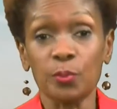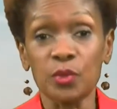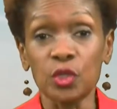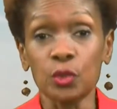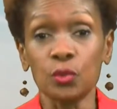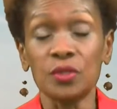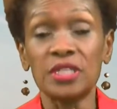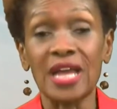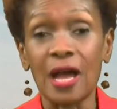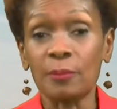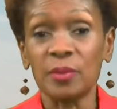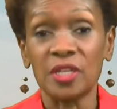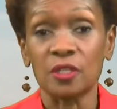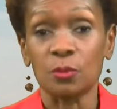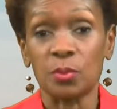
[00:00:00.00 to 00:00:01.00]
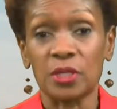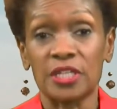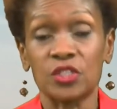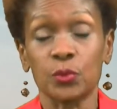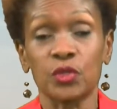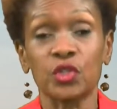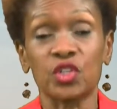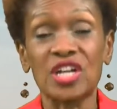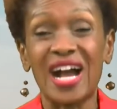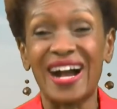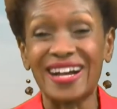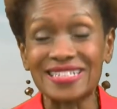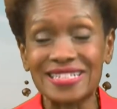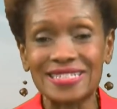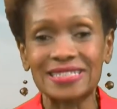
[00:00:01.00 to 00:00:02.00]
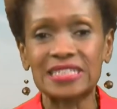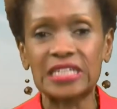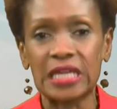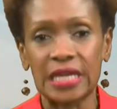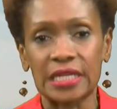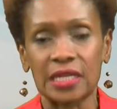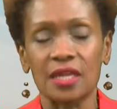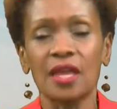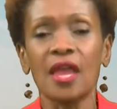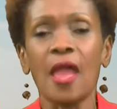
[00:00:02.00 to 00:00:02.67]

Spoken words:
you not be in a place where you're constantly getting